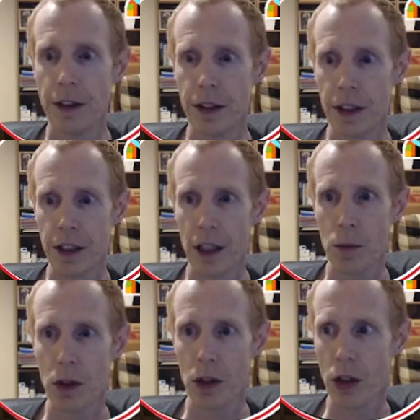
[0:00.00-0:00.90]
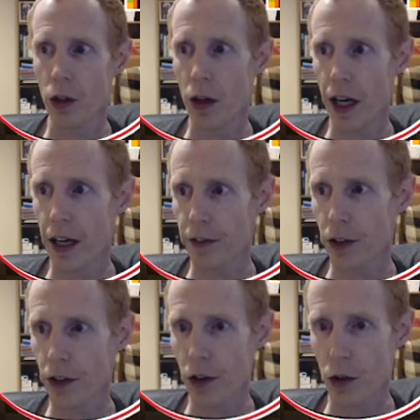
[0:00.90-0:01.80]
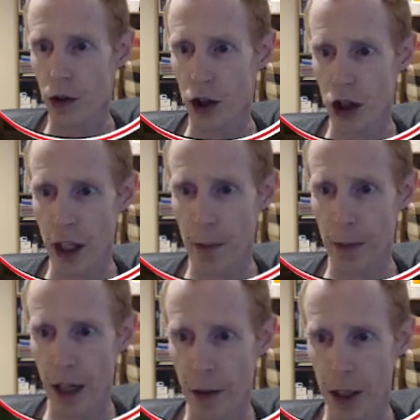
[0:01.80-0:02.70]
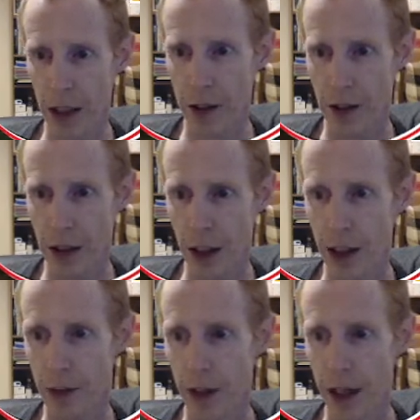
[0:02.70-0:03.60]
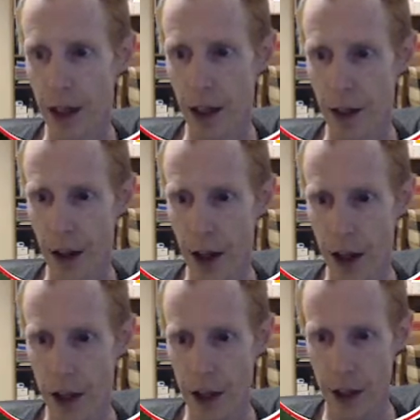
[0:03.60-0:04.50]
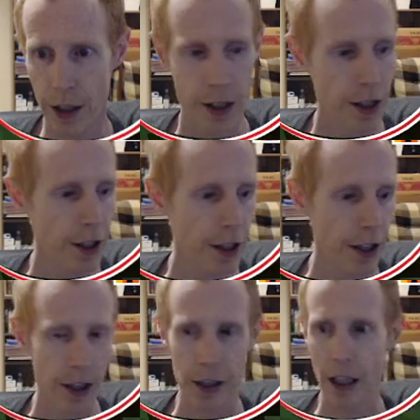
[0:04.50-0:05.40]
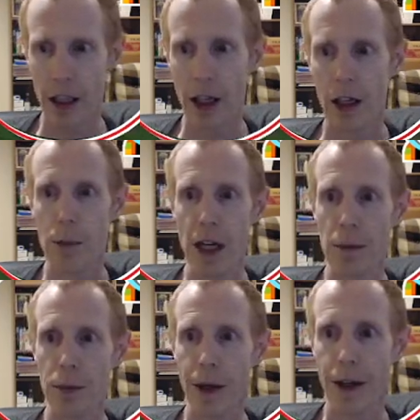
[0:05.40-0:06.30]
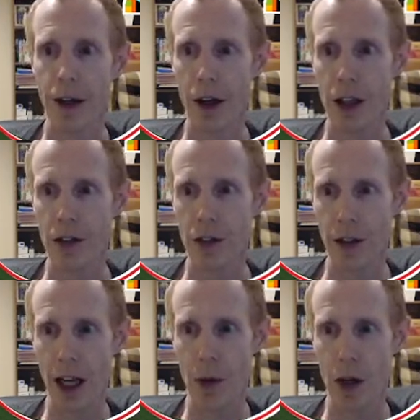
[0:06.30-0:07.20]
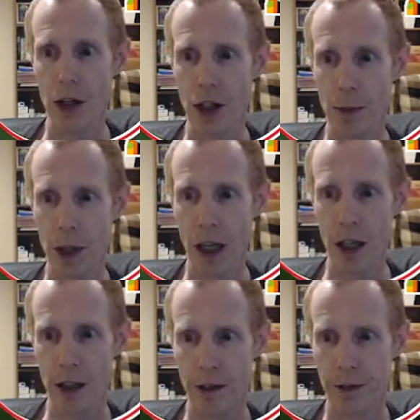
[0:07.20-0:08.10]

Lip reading: And then we'll go after those sheep that we can see on the radar there. And then our main priorities for day 1 should be done.